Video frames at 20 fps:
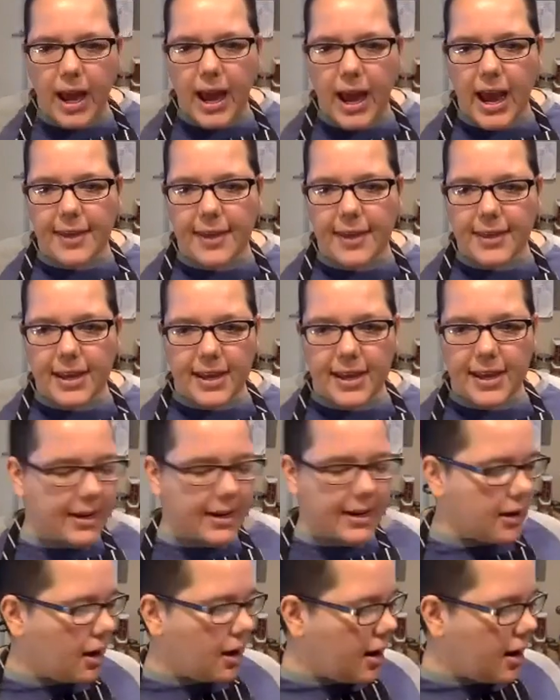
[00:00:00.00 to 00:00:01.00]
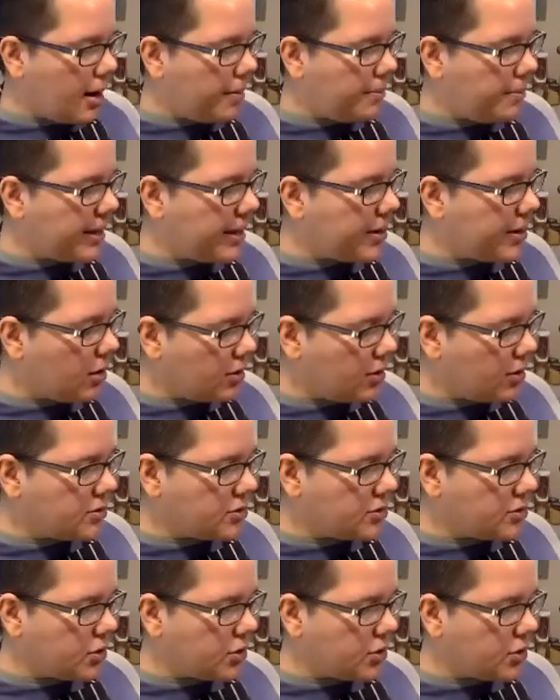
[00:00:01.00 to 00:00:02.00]
And then
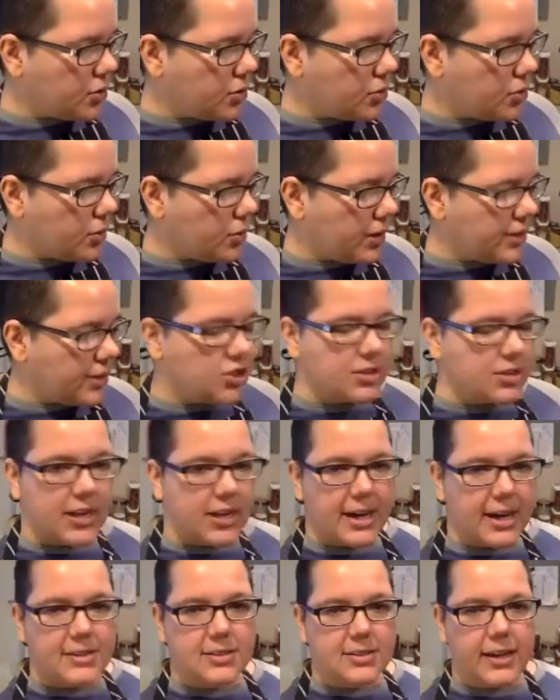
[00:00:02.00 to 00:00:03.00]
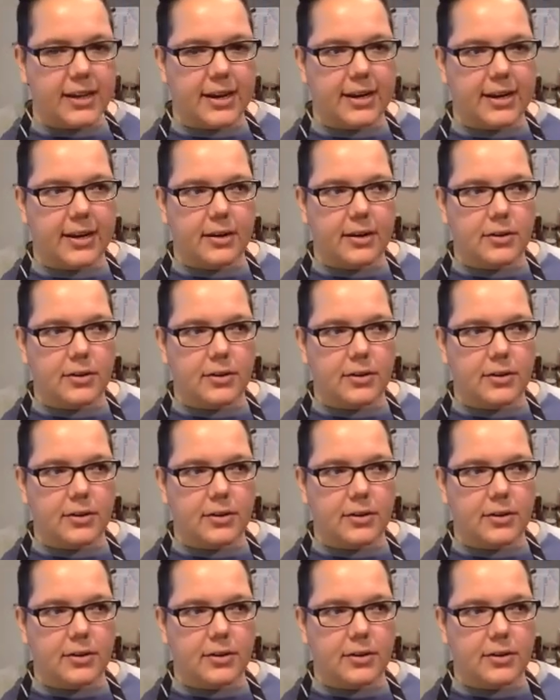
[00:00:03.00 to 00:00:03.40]
it just has like